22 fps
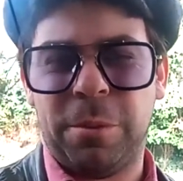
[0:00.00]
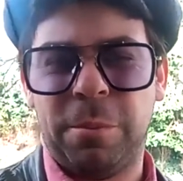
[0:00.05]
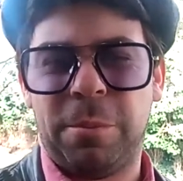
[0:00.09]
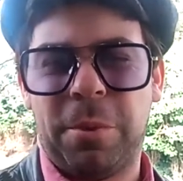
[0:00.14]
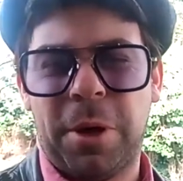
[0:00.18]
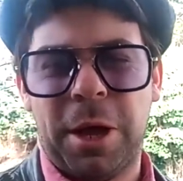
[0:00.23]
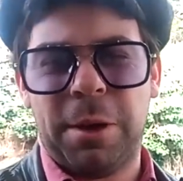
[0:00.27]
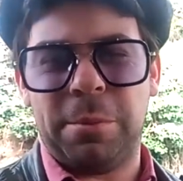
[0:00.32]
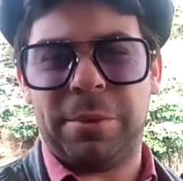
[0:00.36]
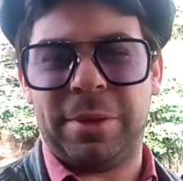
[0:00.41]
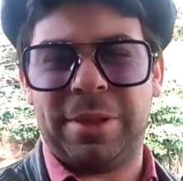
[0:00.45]

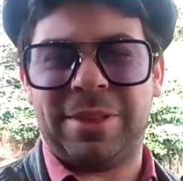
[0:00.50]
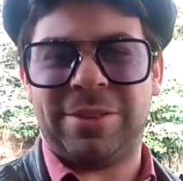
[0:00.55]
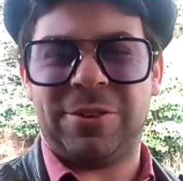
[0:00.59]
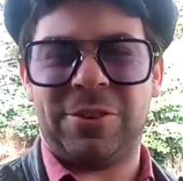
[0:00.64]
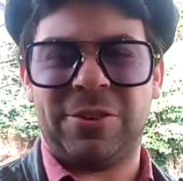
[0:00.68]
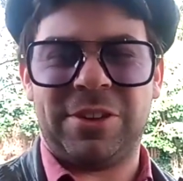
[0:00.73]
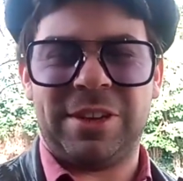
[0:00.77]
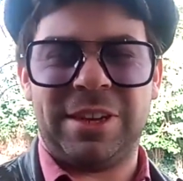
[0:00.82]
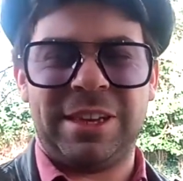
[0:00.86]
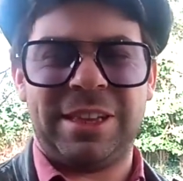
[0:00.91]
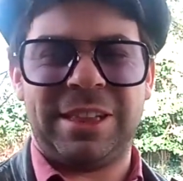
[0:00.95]
Bible
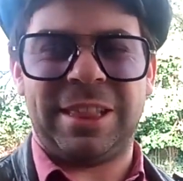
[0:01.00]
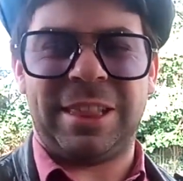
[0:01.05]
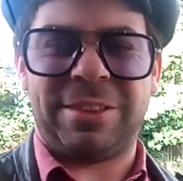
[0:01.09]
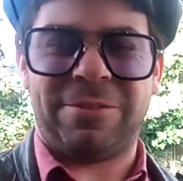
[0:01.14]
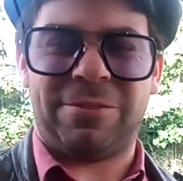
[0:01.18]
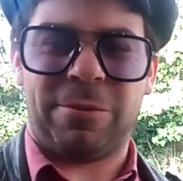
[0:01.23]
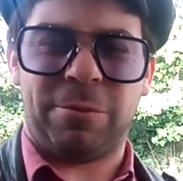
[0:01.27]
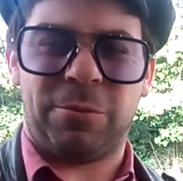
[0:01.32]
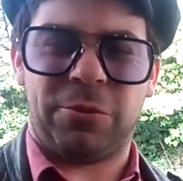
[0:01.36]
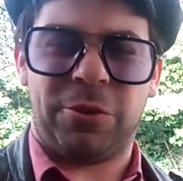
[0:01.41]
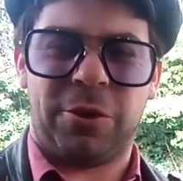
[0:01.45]
studies
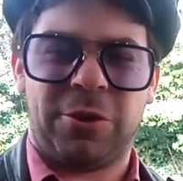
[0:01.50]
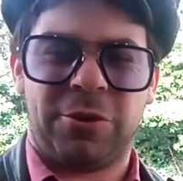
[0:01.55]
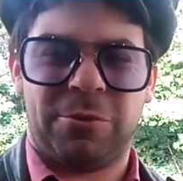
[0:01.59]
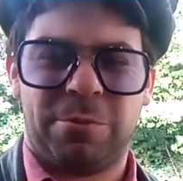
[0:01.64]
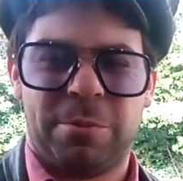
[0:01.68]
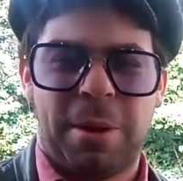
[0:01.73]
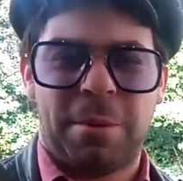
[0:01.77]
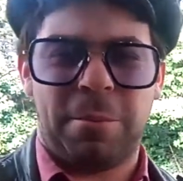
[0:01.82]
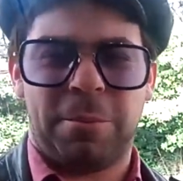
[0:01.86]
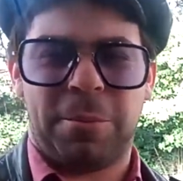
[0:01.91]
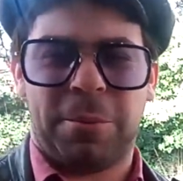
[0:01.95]
from church
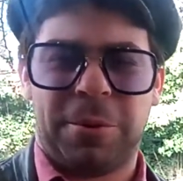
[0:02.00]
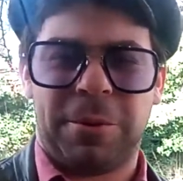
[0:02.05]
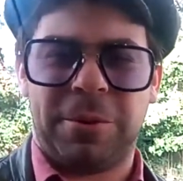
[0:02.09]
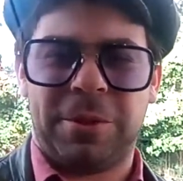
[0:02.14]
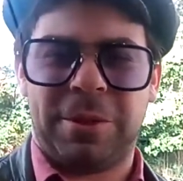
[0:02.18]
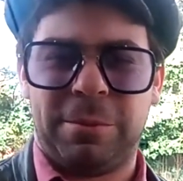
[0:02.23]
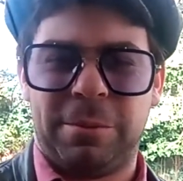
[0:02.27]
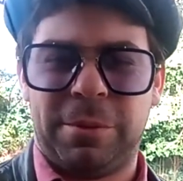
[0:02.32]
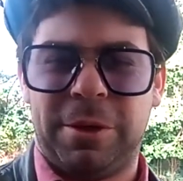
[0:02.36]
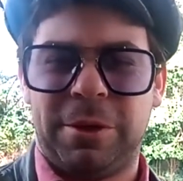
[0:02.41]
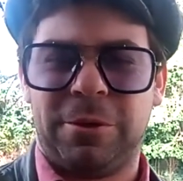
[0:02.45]
members
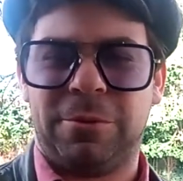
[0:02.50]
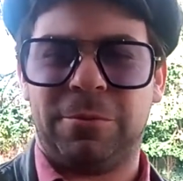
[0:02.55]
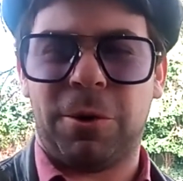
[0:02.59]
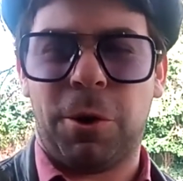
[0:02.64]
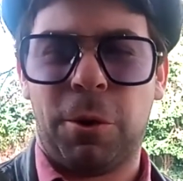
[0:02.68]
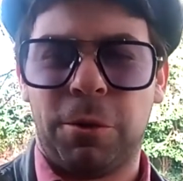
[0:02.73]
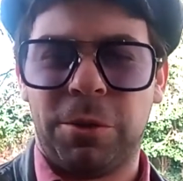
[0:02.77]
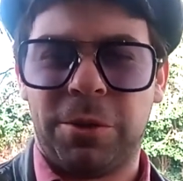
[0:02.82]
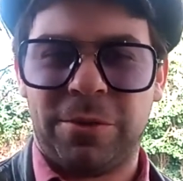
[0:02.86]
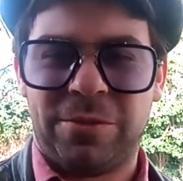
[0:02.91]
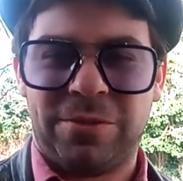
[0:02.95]
so we could grow
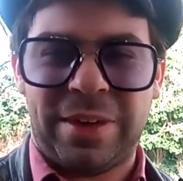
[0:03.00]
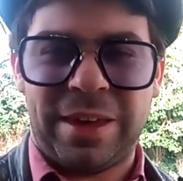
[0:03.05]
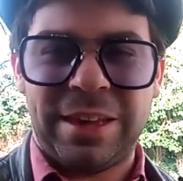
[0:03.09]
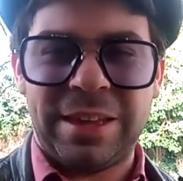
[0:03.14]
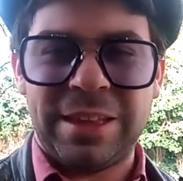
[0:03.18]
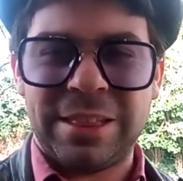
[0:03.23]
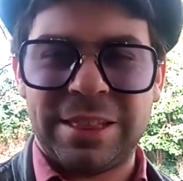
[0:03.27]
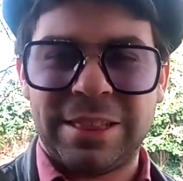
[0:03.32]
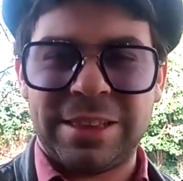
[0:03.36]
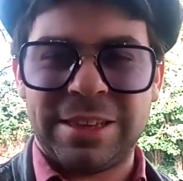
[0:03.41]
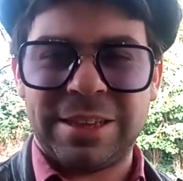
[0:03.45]
in the
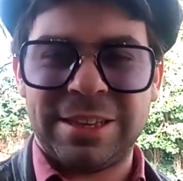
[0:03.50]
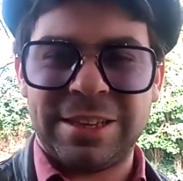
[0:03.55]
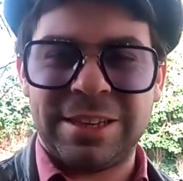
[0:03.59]
faith,